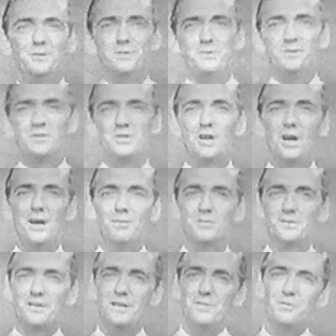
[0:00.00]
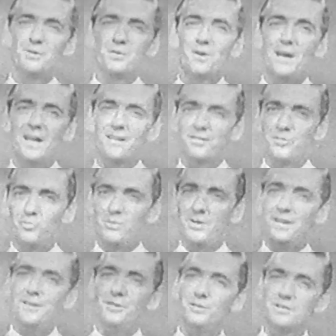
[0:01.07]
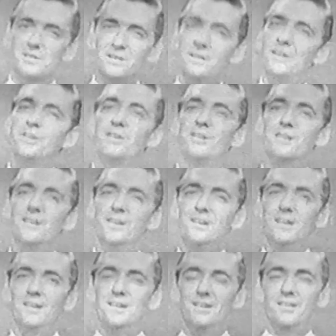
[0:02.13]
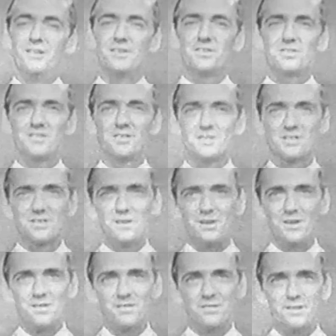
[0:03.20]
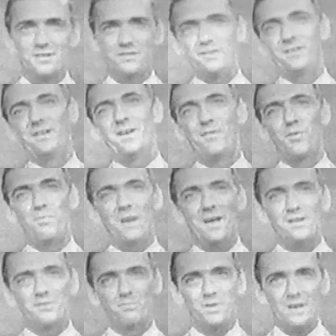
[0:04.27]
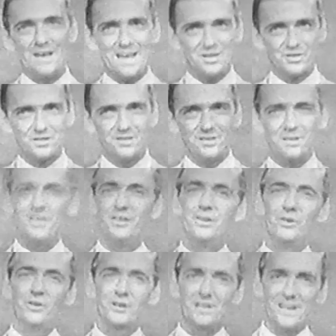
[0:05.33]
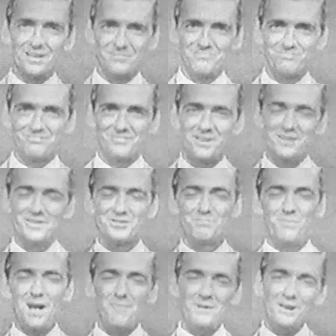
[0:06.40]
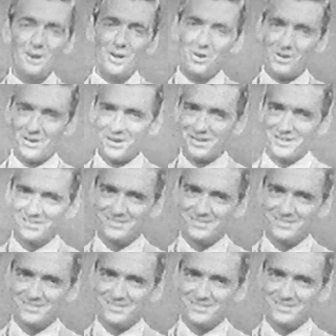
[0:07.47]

do the job of keeping track of the mail say that this is a song that uh, everybody's been asking to hear again. Here's Bobby Lord.